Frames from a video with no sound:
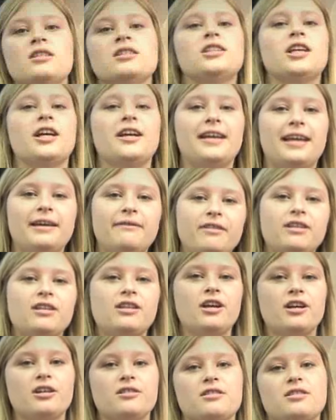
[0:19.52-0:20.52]
So even
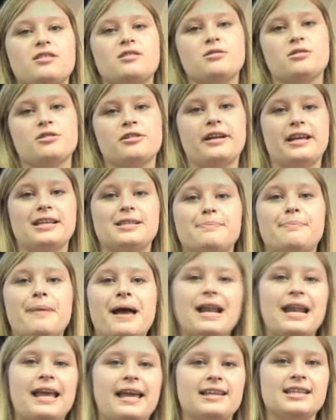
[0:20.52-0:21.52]
though the story is
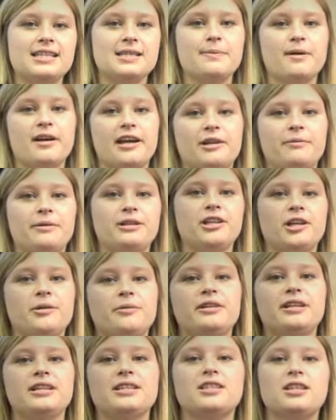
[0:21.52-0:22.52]
ballet-inspired, we don't
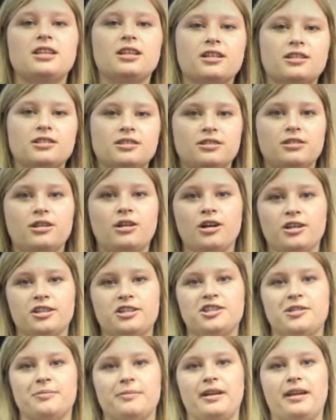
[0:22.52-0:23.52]
want it to look too
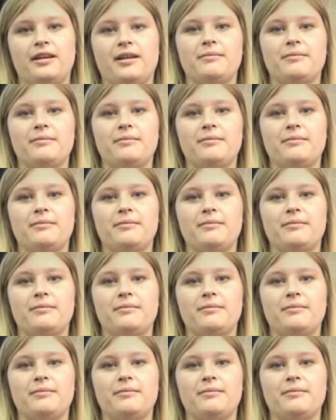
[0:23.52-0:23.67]
costumey.